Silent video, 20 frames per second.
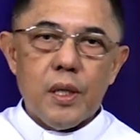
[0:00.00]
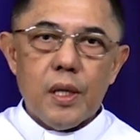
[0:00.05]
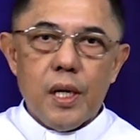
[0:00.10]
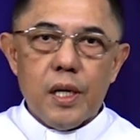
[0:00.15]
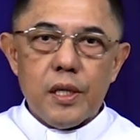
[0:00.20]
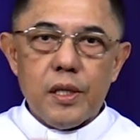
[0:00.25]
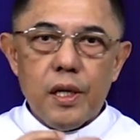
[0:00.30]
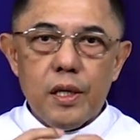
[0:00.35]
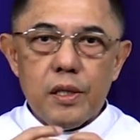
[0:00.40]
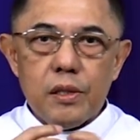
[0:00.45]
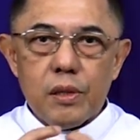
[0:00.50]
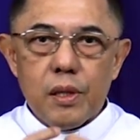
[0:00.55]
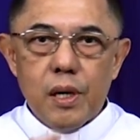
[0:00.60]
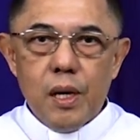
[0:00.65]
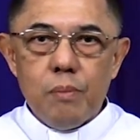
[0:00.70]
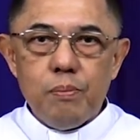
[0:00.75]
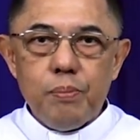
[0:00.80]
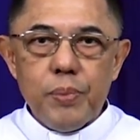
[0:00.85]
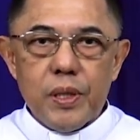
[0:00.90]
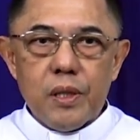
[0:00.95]
at a
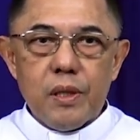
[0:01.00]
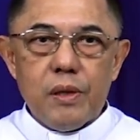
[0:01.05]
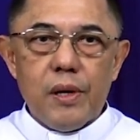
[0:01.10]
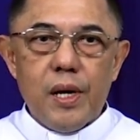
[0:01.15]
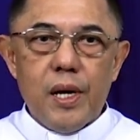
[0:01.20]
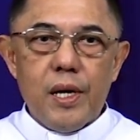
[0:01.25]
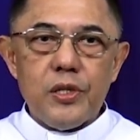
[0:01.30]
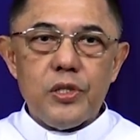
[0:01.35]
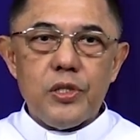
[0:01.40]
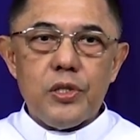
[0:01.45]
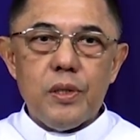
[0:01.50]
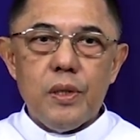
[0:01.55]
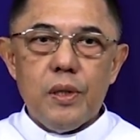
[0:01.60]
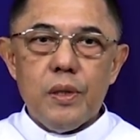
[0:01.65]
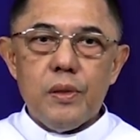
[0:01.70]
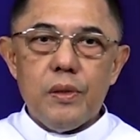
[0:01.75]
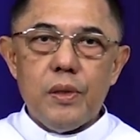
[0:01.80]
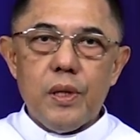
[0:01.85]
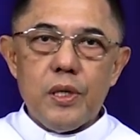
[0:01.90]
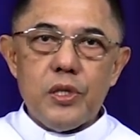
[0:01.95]
trumpet crash,
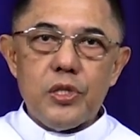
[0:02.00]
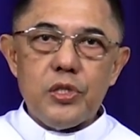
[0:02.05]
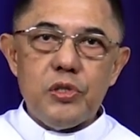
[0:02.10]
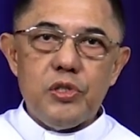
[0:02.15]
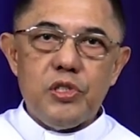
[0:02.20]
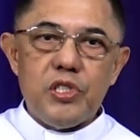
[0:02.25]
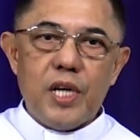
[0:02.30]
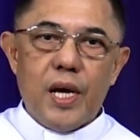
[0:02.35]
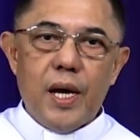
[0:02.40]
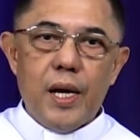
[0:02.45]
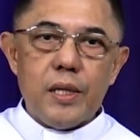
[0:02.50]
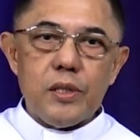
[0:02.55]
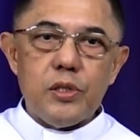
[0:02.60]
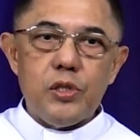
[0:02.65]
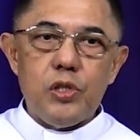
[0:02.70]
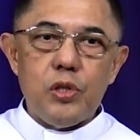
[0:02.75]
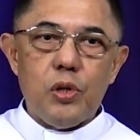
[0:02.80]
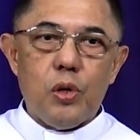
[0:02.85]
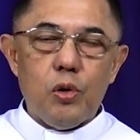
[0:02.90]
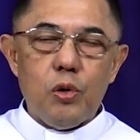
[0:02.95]
this Jack
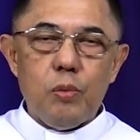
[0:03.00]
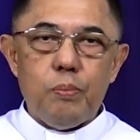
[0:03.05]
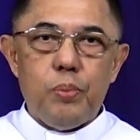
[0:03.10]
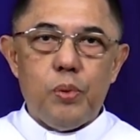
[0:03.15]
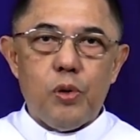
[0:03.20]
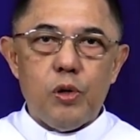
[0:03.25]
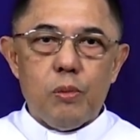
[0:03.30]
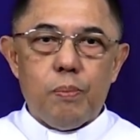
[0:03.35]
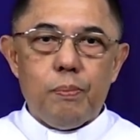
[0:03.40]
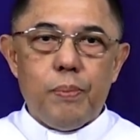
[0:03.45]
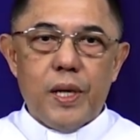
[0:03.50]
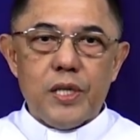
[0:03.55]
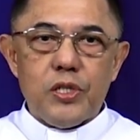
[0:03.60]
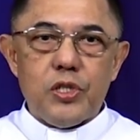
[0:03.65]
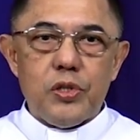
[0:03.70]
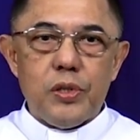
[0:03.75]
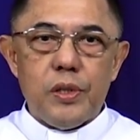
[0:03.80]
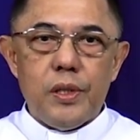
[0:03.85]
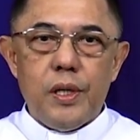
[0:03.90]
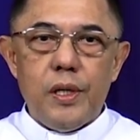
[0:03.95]
Joke poor
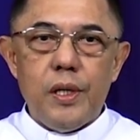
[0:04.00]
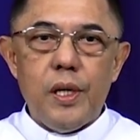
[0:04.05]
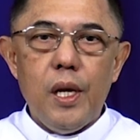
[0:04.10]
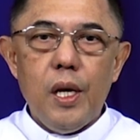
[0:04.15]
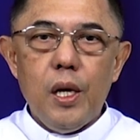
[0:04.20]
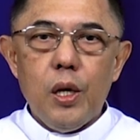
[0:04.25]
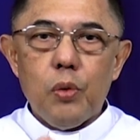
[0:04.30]
potsherd